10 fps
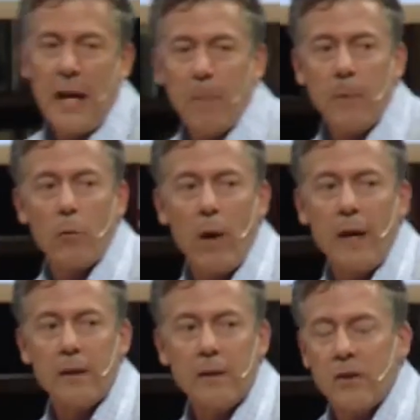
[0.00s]
can't be
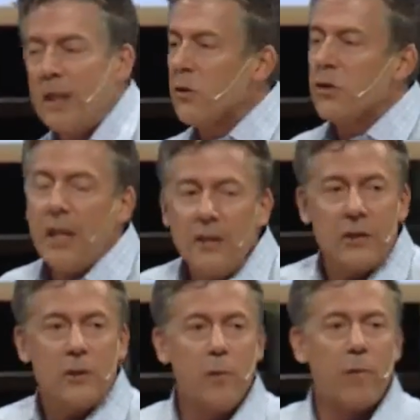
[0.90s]
right. Things are
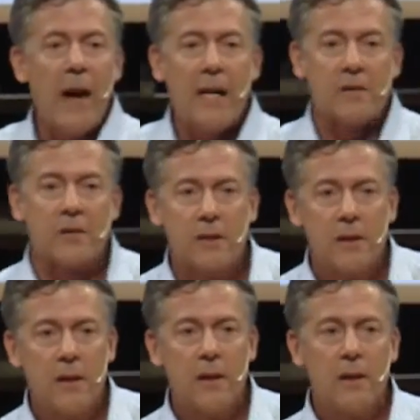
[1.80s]
changing too fast.
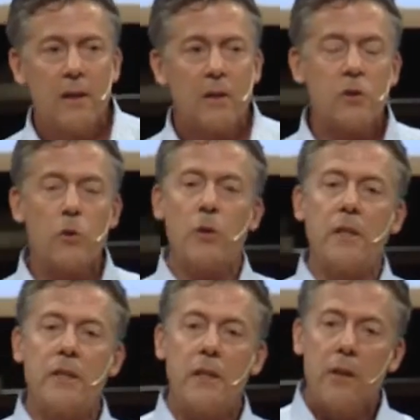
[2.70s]
So you
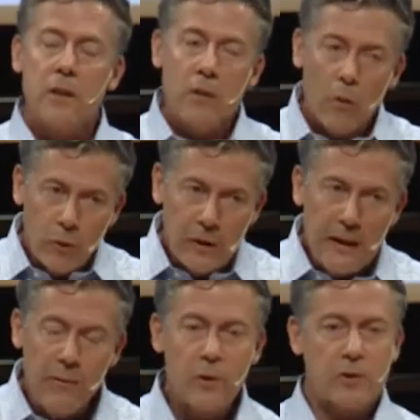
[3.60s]
can
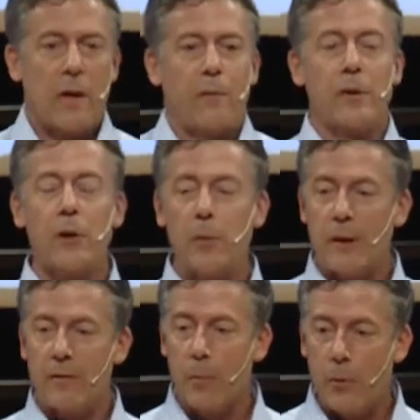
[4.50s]
relieve yourself a little bit
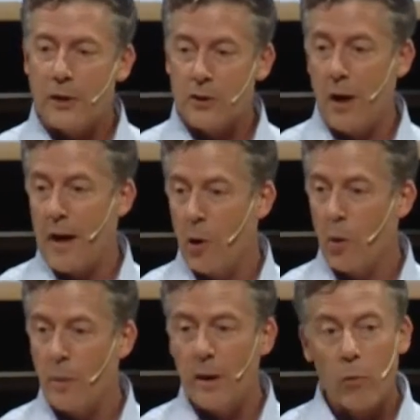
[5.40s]
of the pressure, I
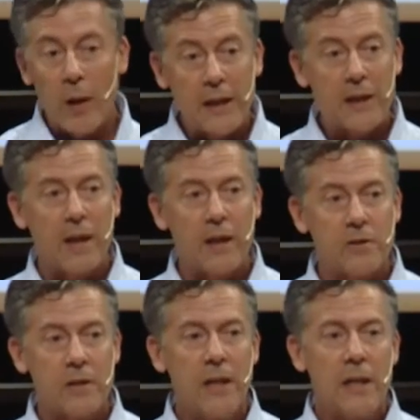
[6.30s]
hope, and
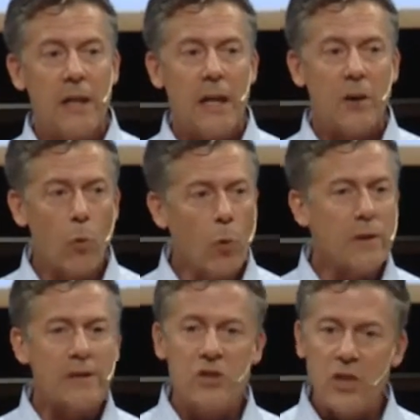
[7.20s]
recognize in a world
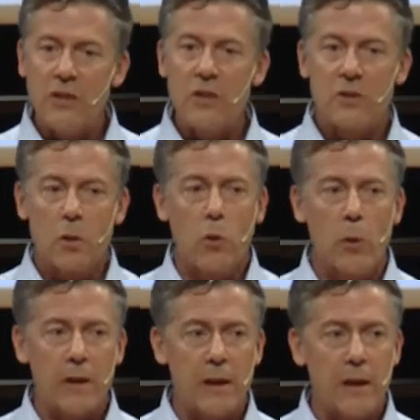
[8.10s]
that's changing so
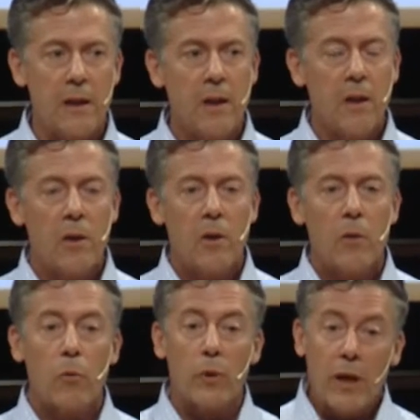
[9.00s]
quickly,
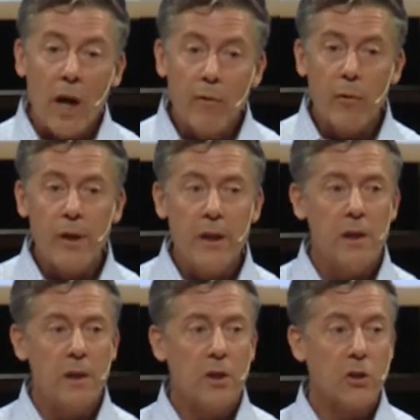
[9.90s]
recovery,
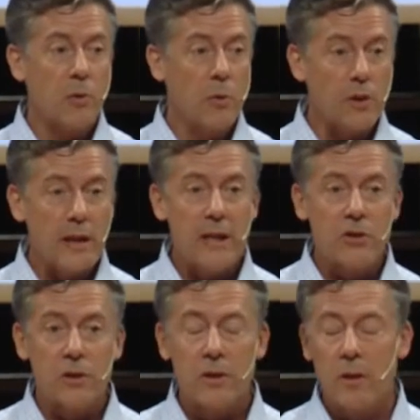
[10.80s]

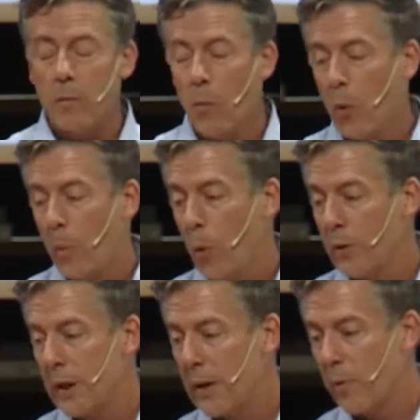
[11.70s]
communication, more
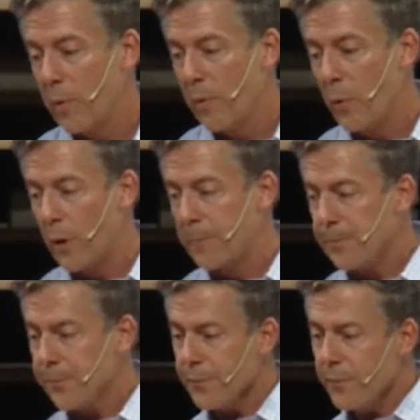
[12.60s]
important than ever before.
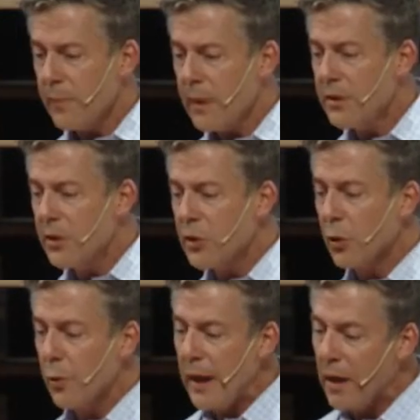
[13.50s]

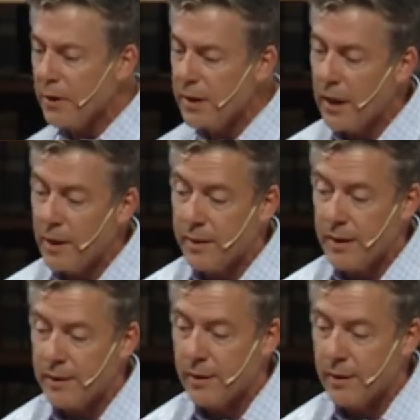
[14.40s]
Digital reality, I think,